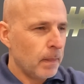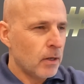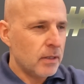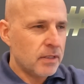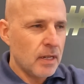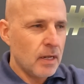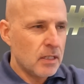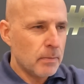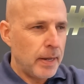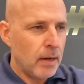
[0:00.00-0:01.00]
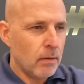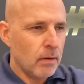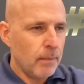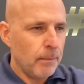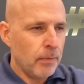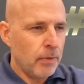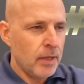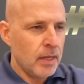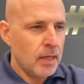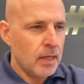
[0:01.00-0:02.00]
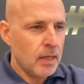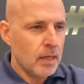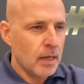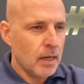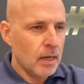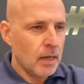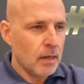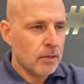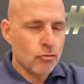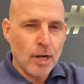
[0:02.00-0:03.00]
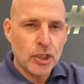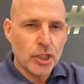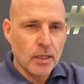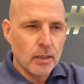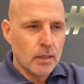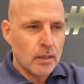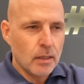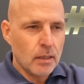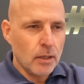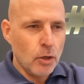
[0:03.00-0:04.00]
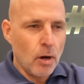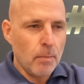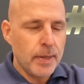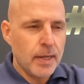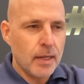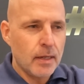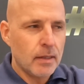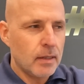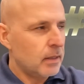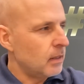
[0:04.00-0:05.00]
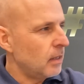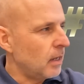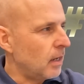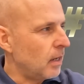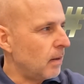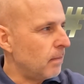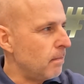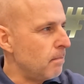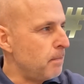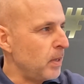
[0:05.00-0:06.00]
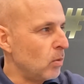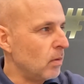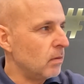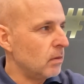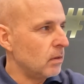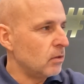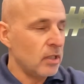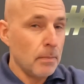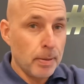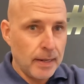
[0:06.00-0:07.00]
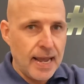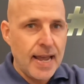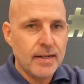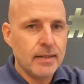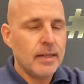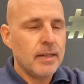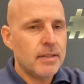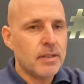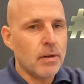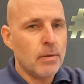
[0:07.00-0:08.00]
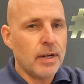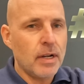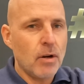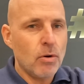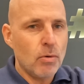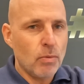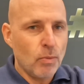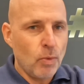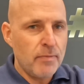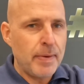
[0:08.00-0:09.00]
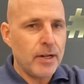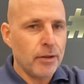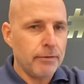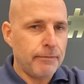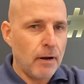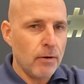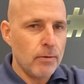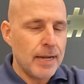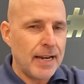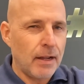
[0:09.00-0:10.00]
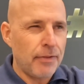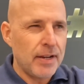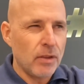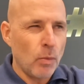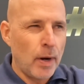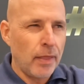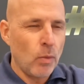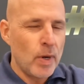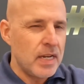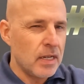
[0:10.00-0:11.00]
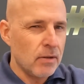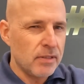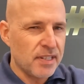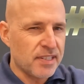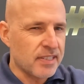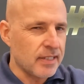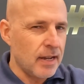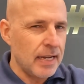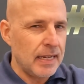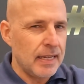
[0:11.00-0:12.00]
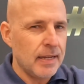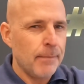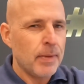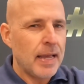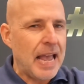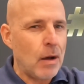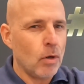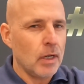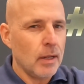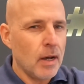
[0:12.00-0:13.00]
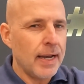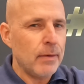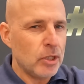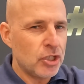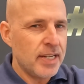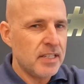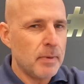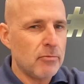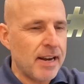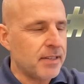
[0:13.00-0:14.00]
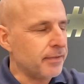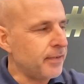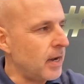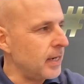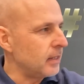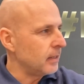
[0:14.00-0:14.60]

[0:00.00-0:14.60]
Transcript: concerns about the structure not being built to the plan. So I know we've been on the phone and I think the one of the windows is slightly out of line, which needs to be rectified.